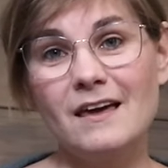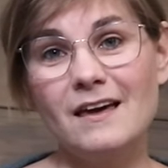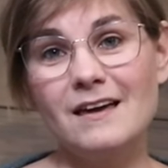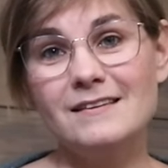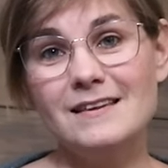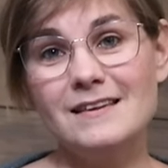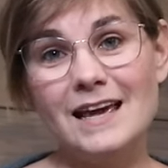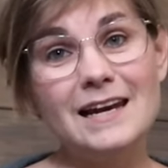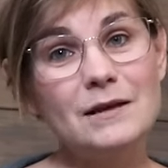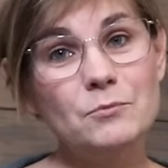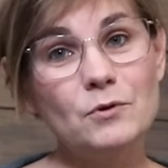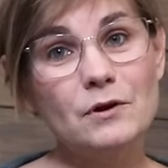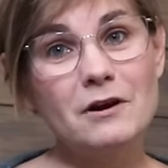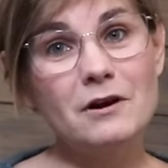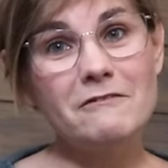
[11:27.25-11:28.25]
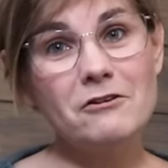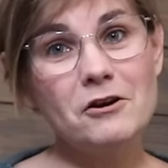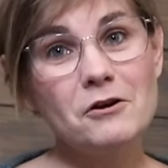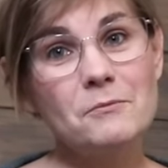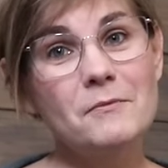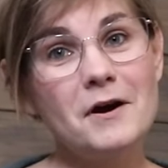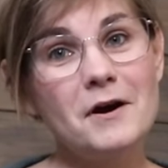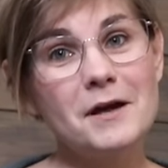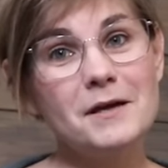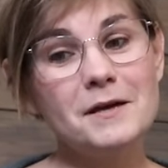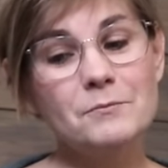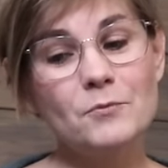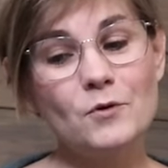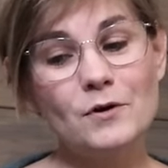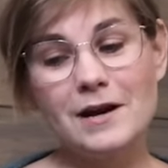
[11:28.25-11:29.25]
Daily Pullover by
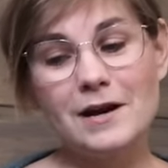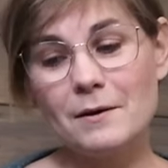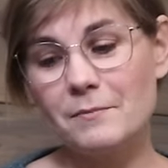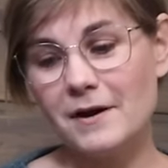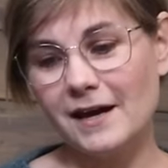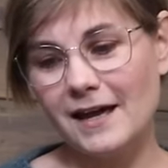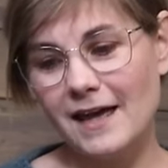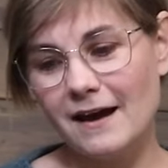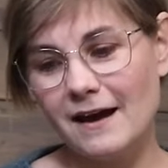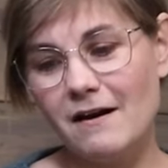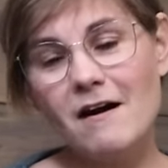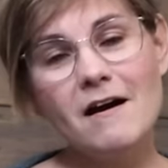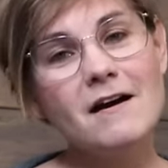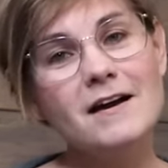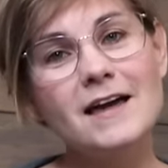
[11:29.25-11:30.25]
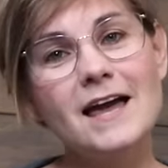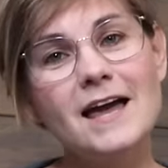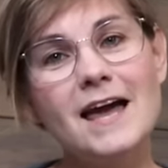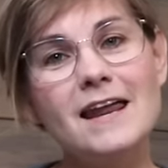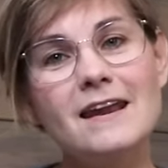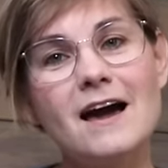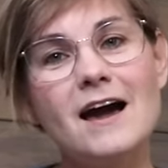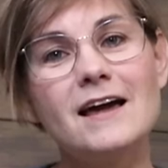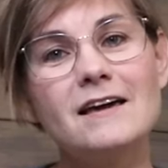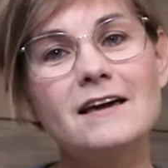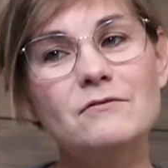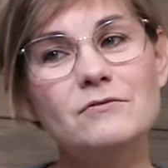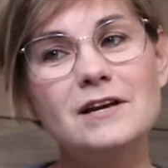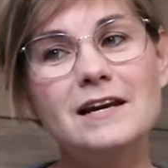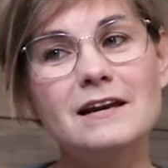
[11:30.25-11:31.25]
Paula Pereira, and I
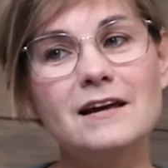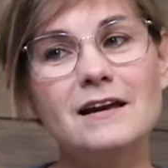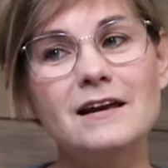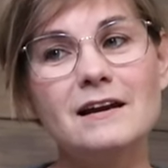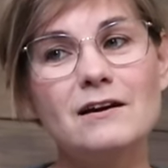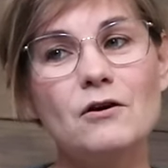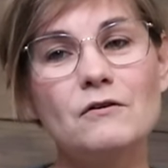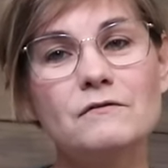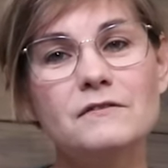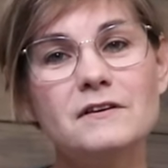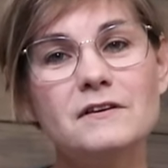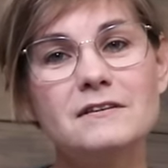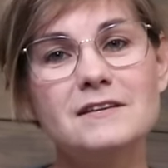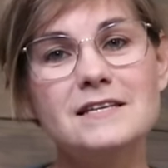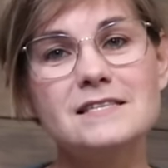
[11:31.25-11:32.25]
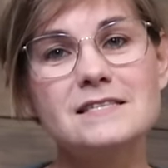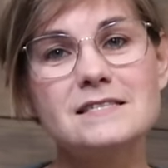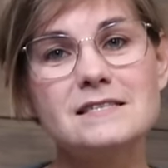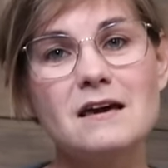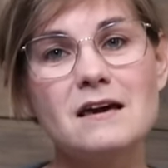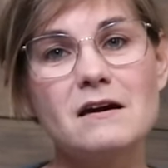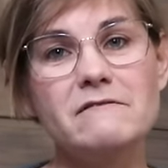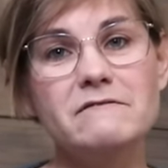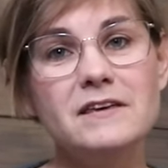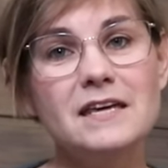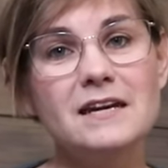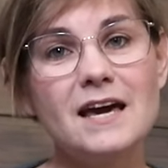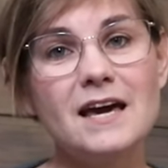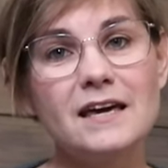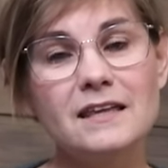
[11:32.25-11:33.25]
really loved this
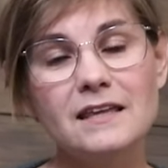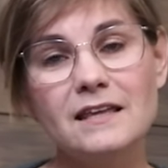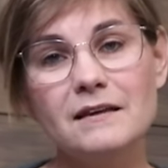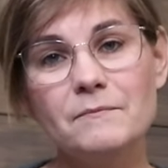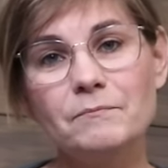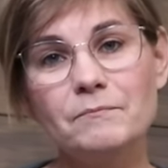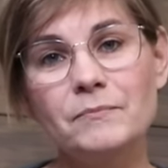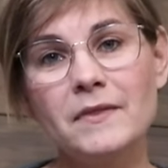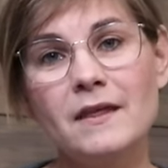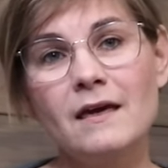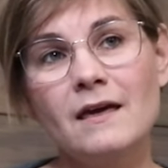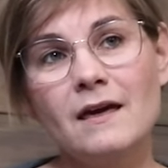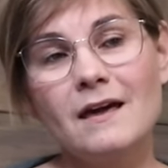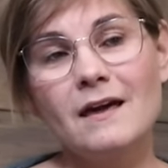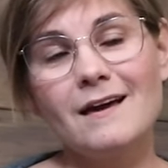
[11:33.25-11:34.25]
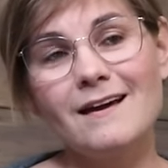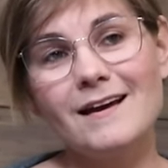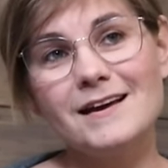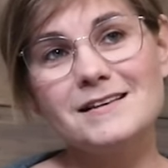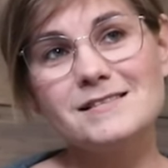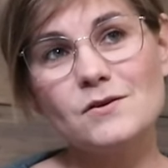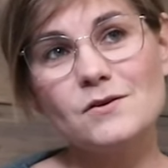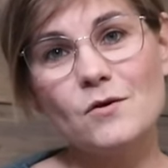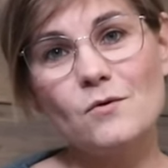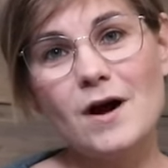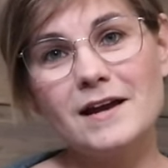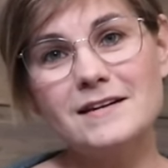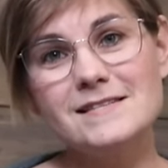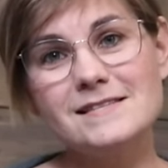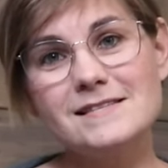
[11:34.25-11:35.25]
v-neck, so I
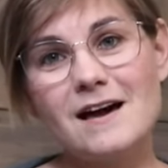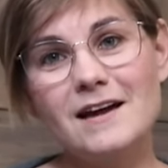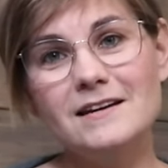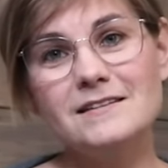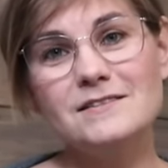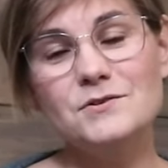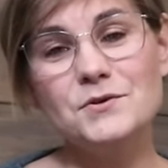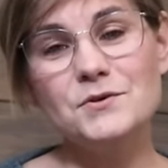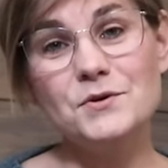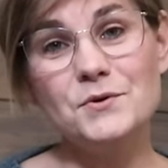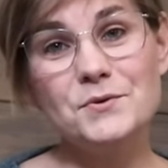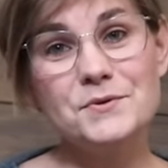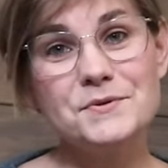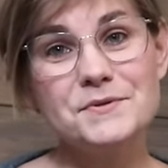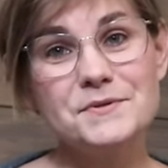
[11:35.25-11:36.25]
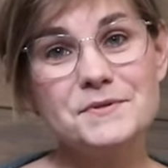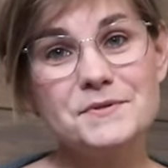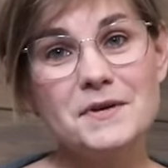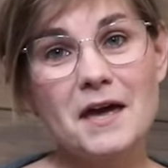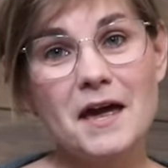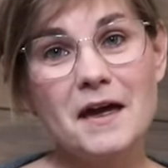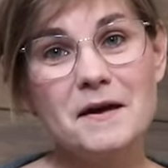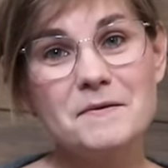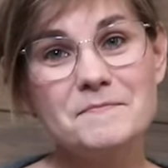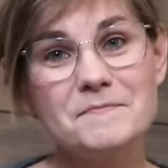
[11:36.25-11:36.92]
decided to use the